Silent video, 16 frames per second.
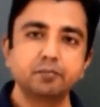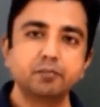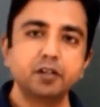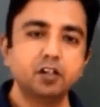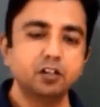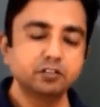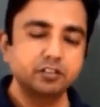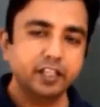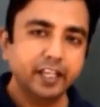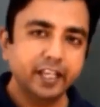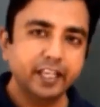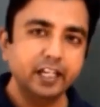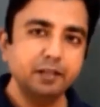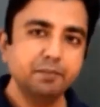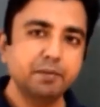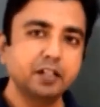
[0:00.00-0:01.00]
because
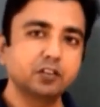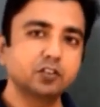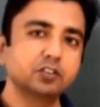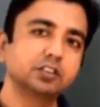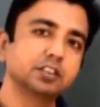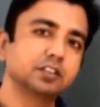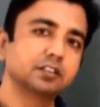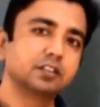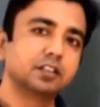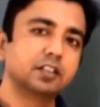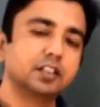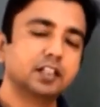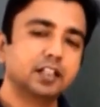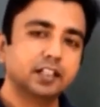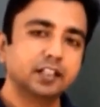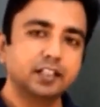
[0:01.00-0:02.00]
any pathogen
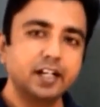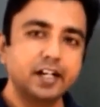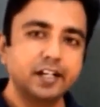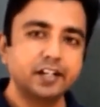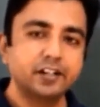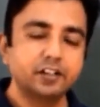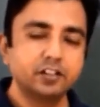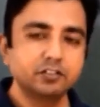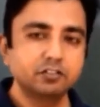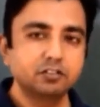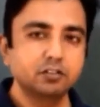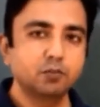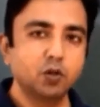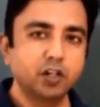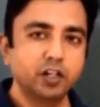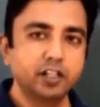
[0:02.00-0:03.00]
that enters the
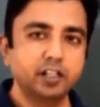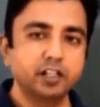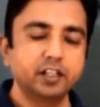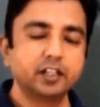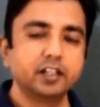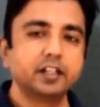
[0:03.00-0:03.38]
body,